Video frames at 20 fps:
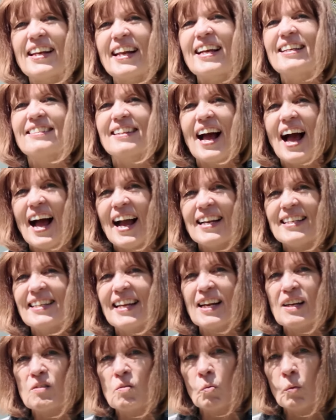that as I
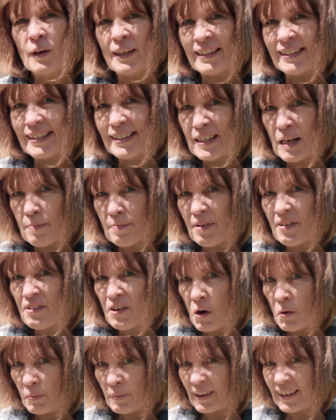take one step of
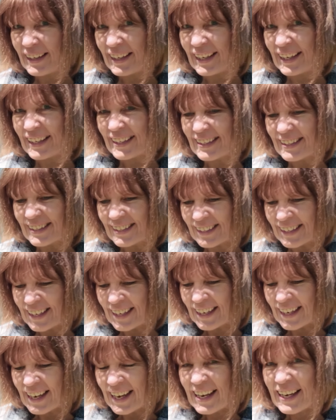obedience,
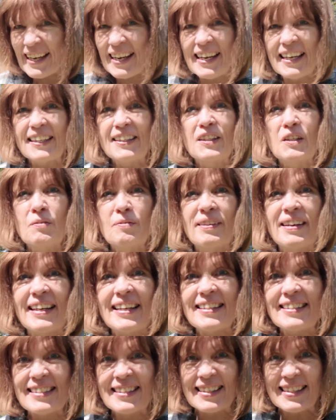He
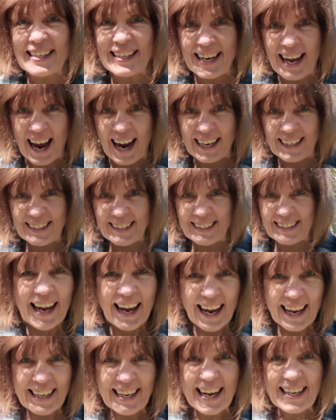illuminates the next.
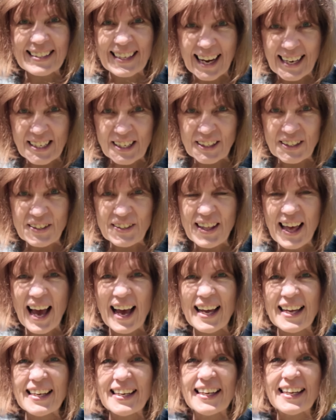And as I do
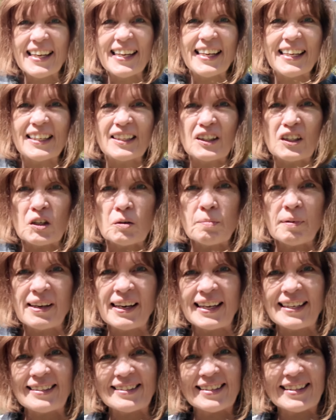that, He
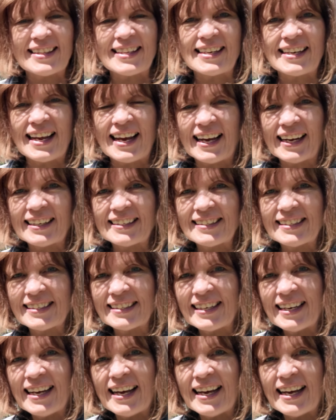illuminates the next